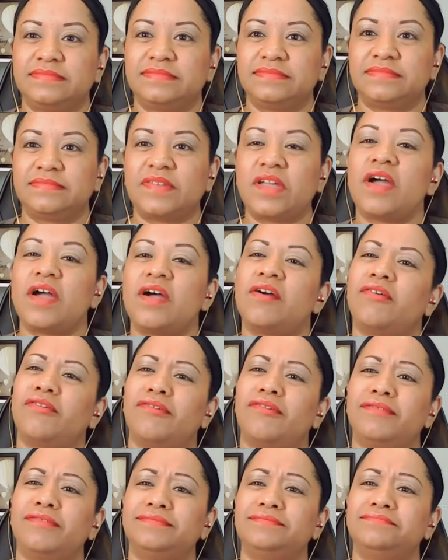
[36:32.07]

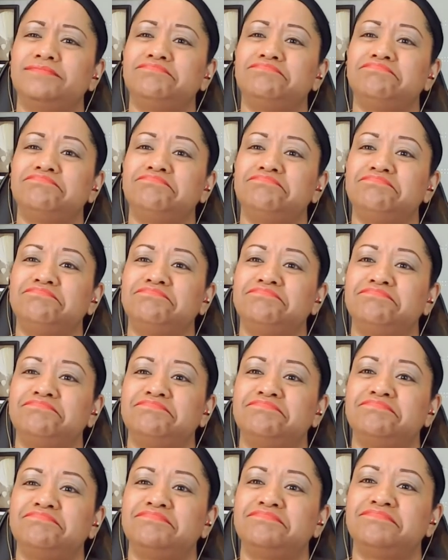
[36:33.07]

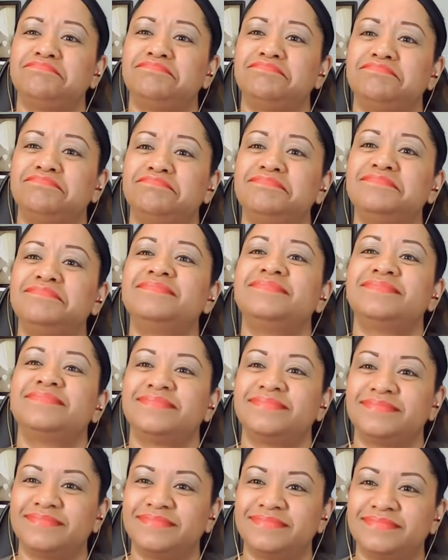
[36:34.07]

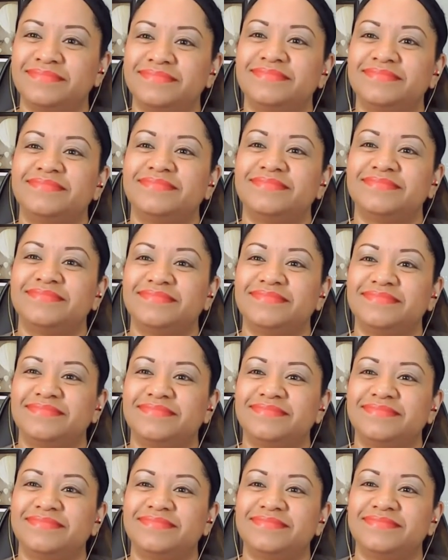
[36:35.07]

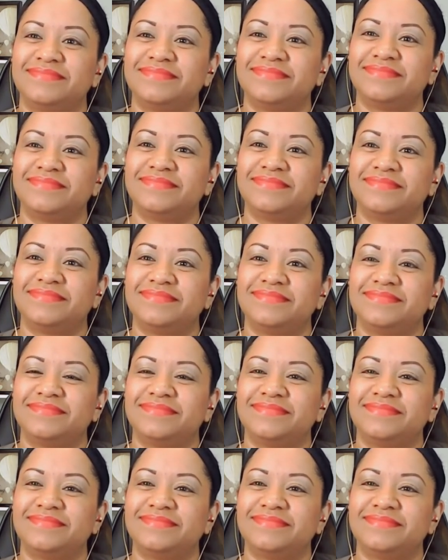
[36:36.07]
(not speaking)